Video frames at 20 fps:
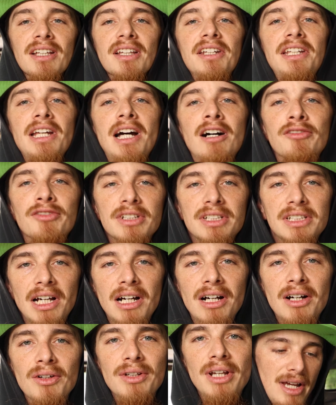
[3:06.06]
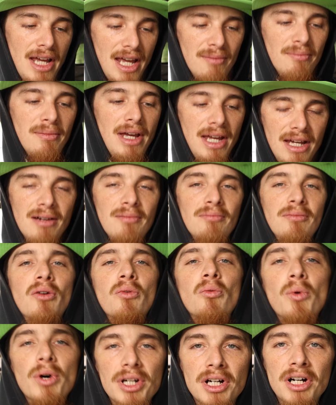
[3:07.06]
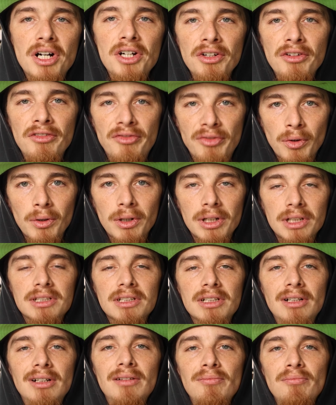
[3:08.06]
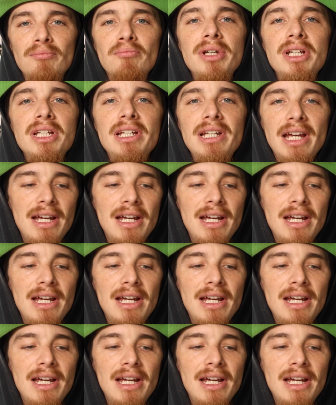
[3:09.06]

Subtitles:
the Down for Sound MM104. It's a mini